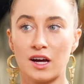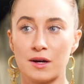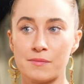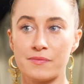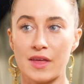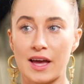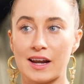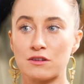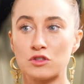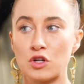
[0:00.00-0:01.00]
Um,
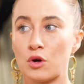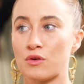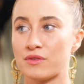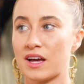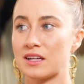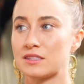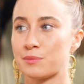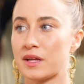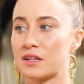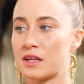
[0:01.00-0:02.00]
and I don't know if that has
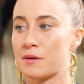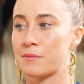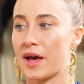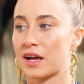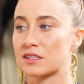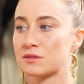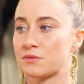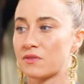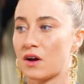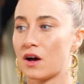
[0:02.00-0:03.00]
been an impact
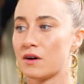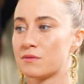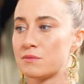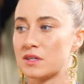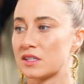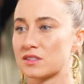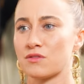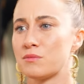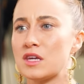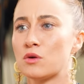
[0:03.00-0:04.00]
uh, because
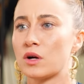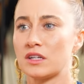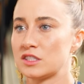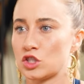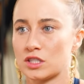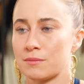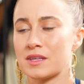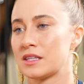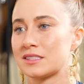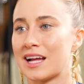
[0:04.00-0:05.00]
of me, or it's just
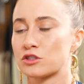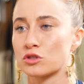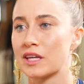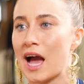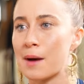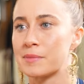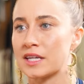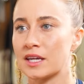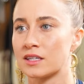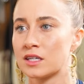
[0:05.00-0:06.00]
something that's naturally
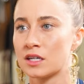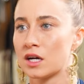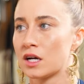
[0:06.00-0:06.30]
happening